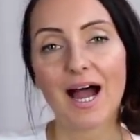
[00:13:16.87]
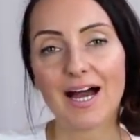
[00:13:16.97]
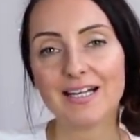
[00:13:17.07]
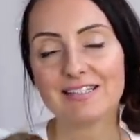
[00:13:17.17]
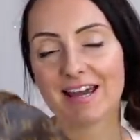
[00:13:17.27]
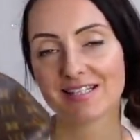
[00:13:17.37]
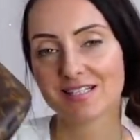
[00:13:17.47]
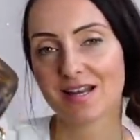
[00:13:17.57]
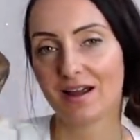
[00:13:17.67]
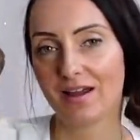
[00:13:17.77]
And
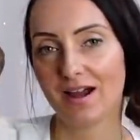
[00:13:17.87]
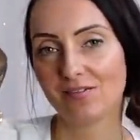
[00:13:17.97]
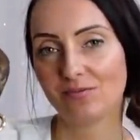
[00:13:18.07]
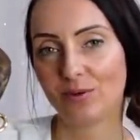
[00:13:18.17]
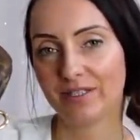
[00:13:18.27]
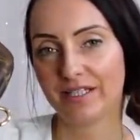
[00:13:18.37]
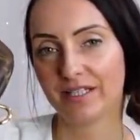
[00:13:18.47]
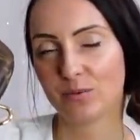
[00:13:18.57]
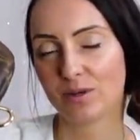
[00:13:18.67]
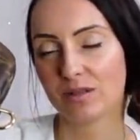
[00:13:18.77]
yes, I have one
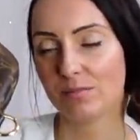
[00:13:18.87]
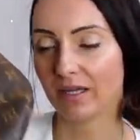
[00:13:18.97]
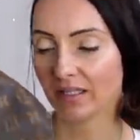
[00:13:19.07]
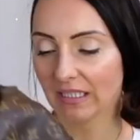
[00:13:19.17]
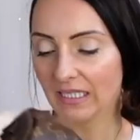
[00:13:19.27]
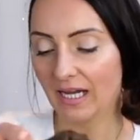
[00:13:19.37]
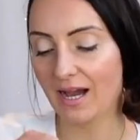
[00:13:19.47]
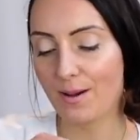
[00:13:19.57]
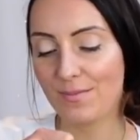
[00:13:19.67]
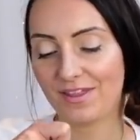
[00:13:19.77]
here with me.
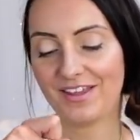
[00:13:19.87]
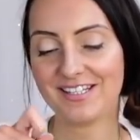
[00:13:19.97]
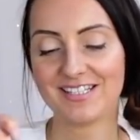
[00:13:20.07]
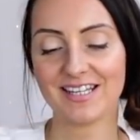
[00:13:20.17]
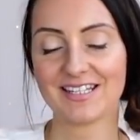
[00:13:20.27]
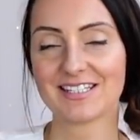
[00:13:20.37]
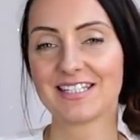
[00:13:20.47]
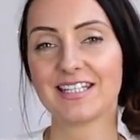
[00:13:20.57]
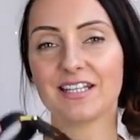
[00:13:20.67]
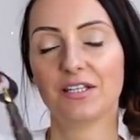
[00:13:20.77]
This is
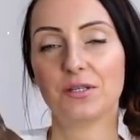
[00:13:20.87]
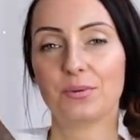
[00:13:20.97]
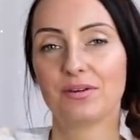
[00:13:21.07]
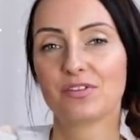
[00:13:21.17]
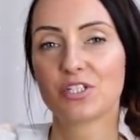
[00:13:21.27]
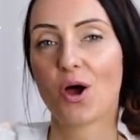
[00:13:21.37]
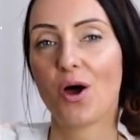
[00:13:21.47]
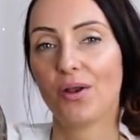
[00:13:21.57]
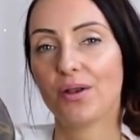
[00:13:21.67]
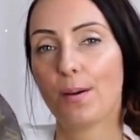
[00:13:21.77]
the Louis
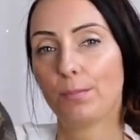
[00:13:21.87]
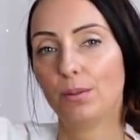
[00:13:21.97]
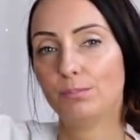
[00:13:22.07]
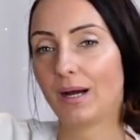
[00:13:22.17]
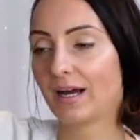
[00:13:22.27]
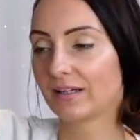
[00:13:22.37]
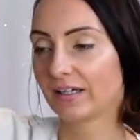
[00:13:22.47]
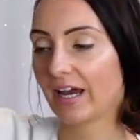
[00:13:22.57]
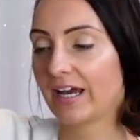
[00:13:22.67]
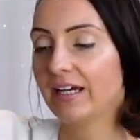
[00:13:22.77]
Vuitton Bumbag,
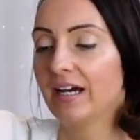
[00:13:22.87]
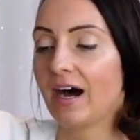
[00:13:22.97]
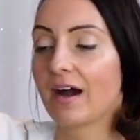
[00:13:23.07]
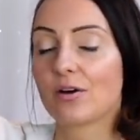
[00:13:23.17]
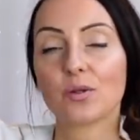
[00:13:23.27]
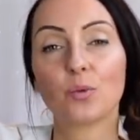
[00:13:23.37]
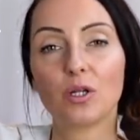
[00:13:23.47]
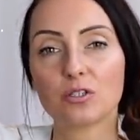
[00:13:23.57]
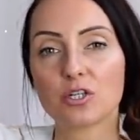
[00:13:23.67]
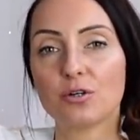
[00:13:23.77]
okay? I got the
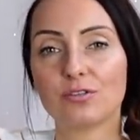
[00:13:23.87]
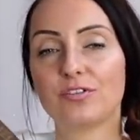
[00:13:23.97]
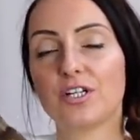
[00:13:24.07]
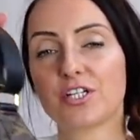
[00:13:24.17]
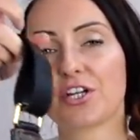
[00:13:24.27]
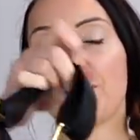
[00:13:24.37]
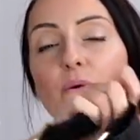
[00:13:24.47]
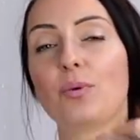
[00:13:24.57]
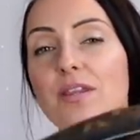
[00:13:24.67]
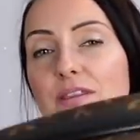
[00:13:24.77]
World Tour
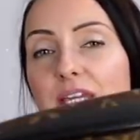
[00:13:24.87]
version with